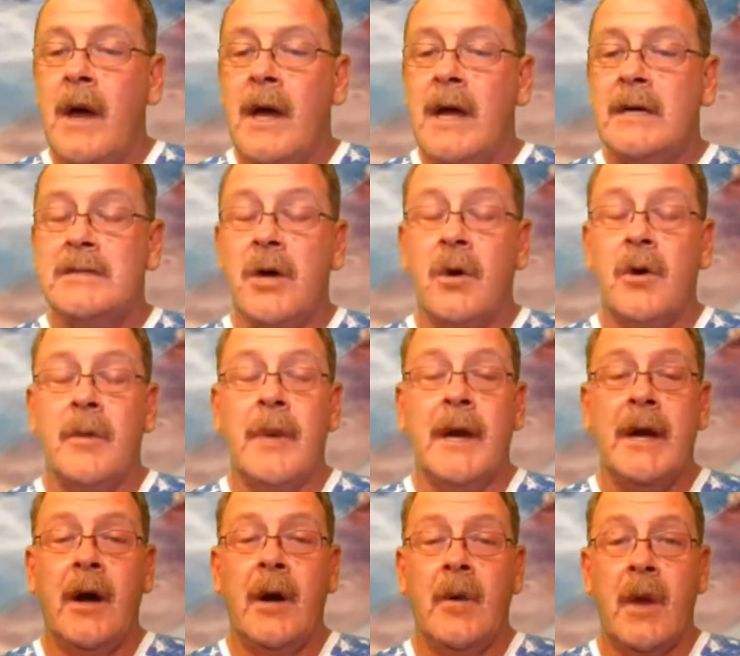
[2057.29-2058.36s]
It's going to
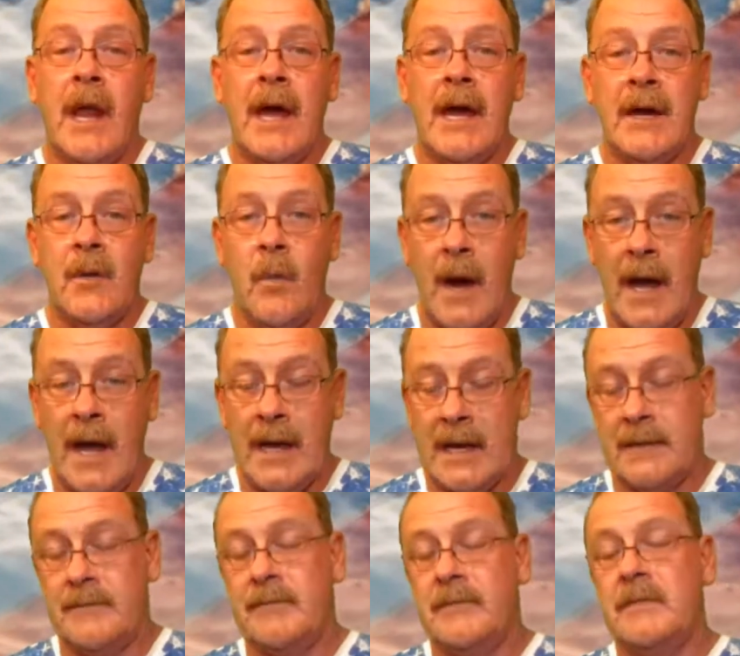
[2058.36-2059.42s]
be on Lake
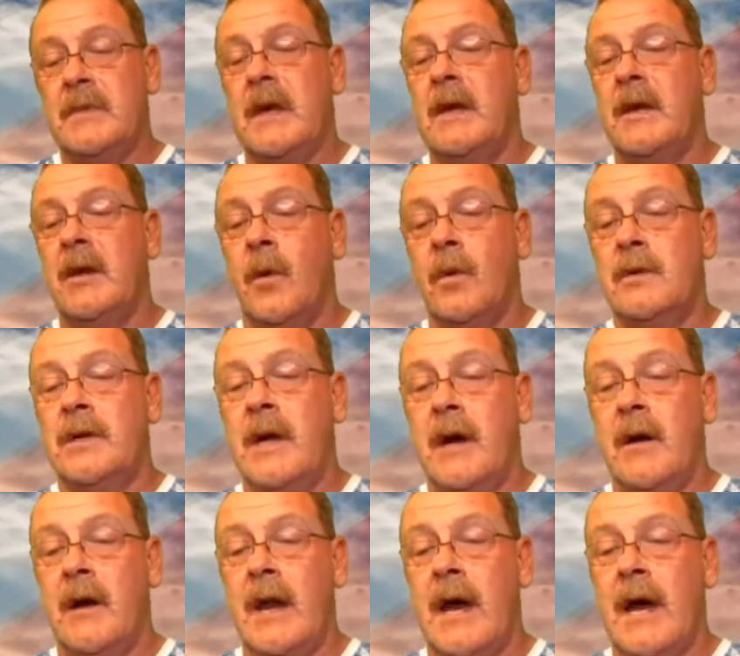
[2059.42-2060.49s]
Wiley in North
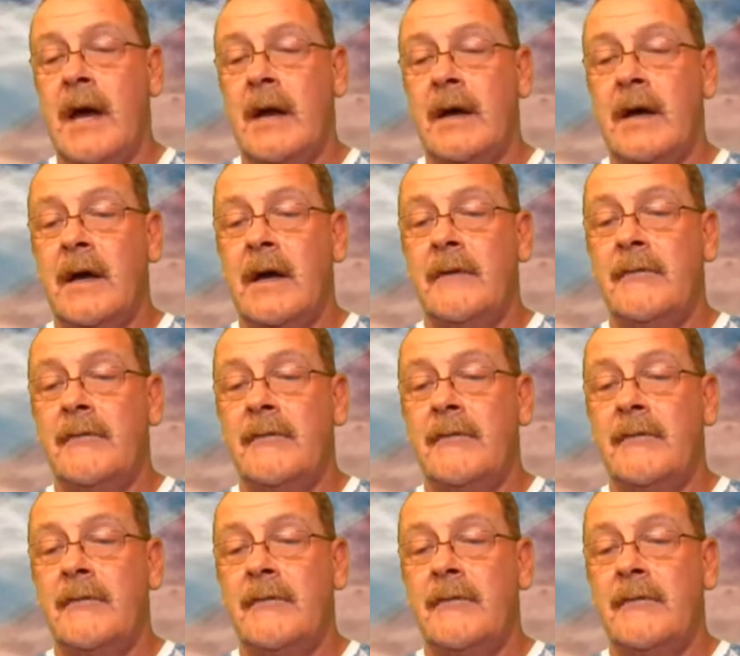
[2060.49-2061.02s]
Carolina.